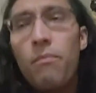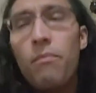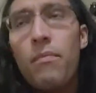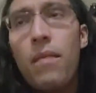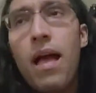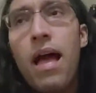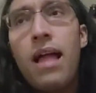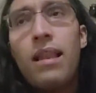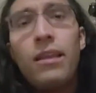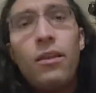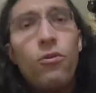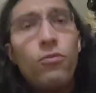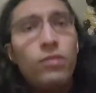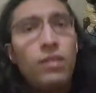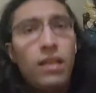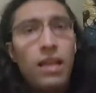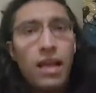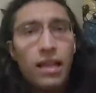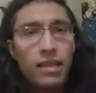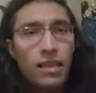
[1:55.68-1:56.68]
Ali
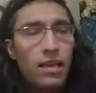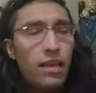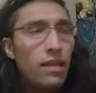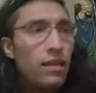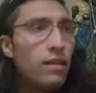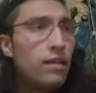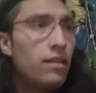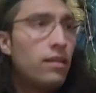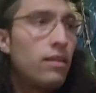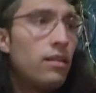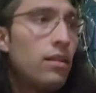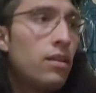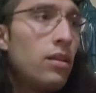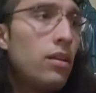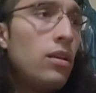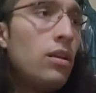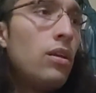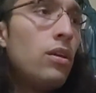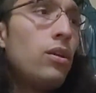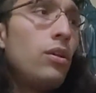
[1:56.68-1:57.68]
Onilade.
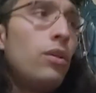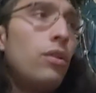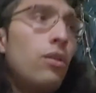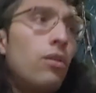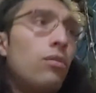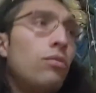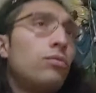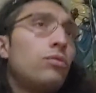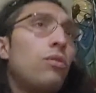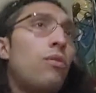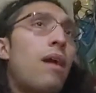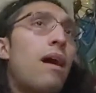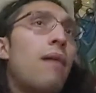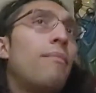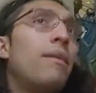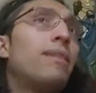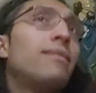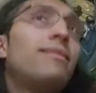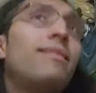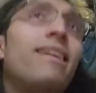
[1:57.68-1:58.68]
So I'm
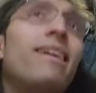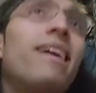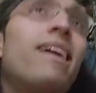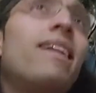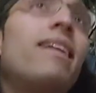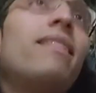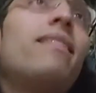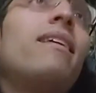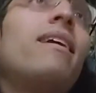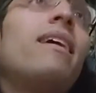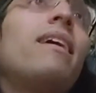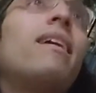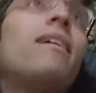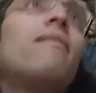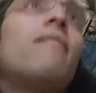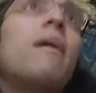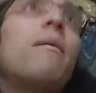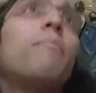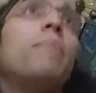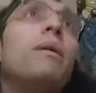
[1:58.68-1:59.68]
not saying anything
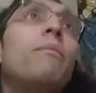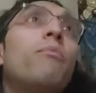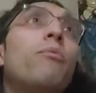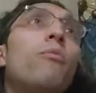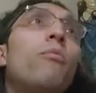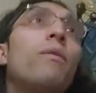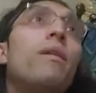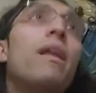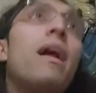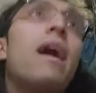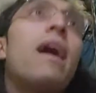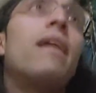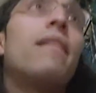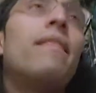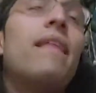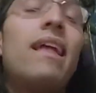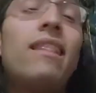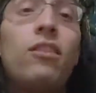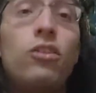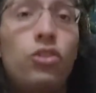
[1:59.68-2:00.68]
that people would not,
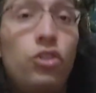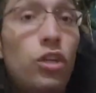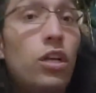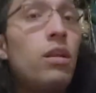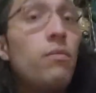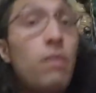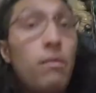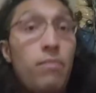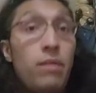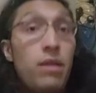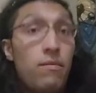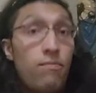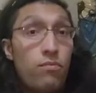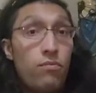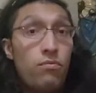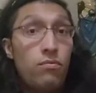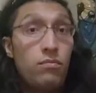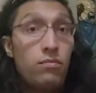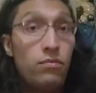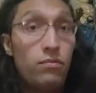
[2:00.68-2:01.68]
that legitimate people,
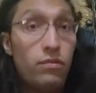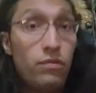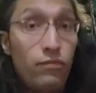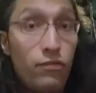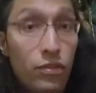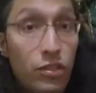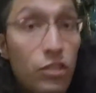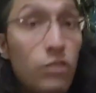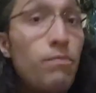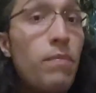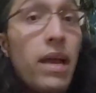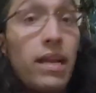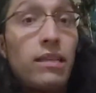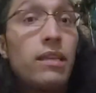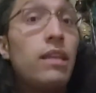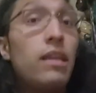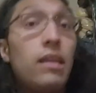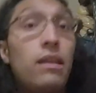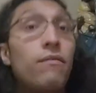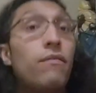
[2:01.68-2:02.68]

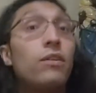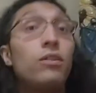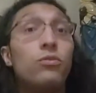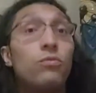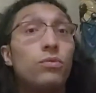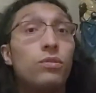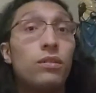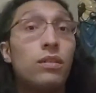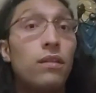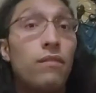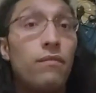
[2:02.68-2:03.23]
respected individuals in the